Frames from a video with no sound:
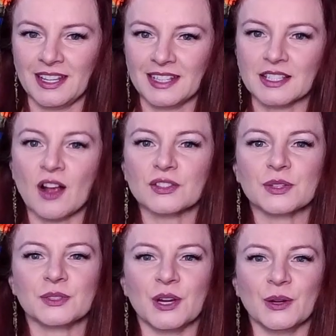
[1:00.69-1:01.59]
is also
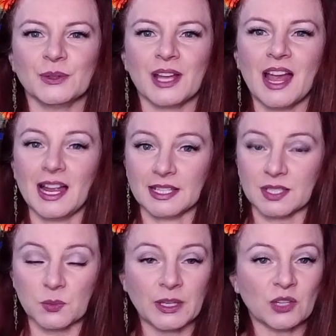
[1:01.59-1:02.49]
known as
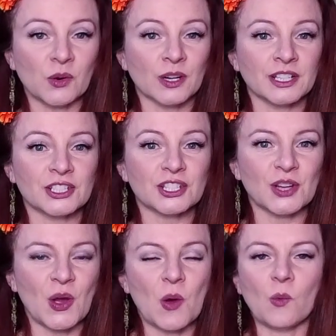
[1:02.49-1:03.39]
sweet orange,
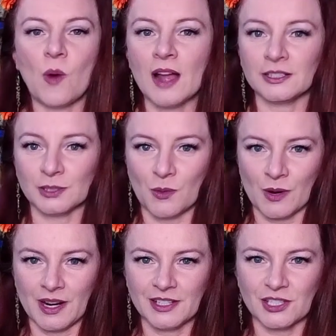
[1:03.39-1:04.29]
wild
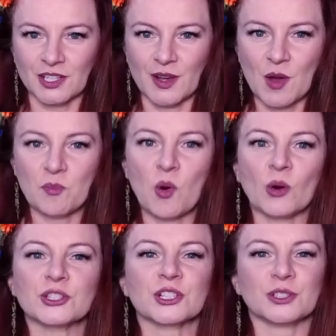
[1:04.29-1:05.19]
orange,
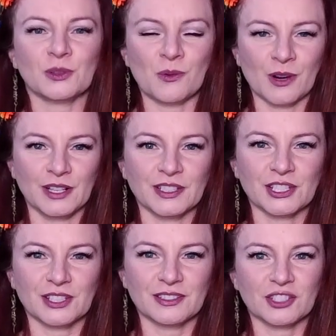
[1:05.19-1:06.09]
Portugal orange,
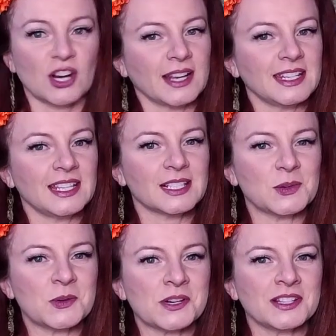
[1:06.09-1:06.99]
Chinese
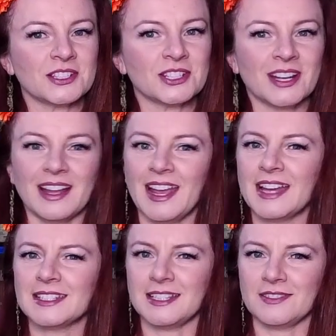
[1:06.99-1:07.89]
orange,
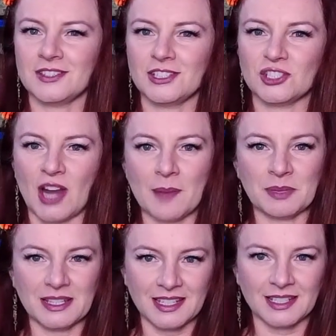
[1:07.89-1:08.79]
and even
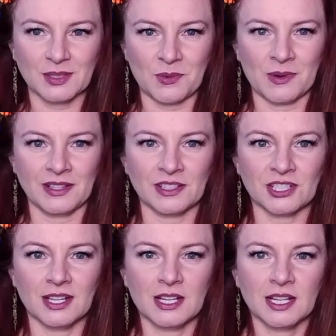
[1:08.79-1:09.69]
Japanese orange.
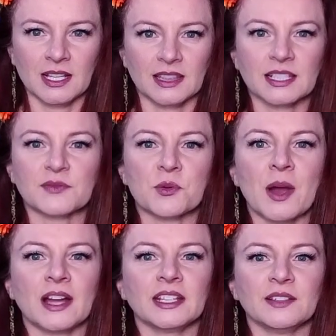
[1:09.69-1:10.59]
This
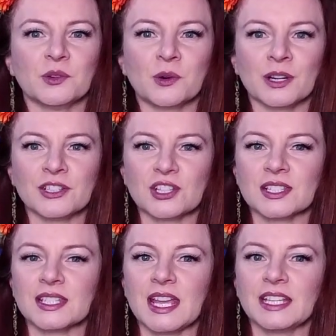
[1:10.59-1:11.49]
variety of orange is
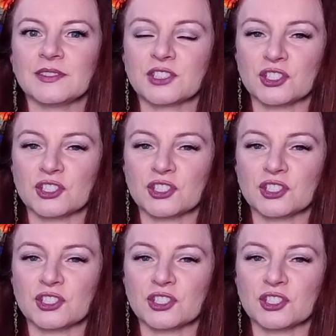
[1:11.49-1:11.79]
native to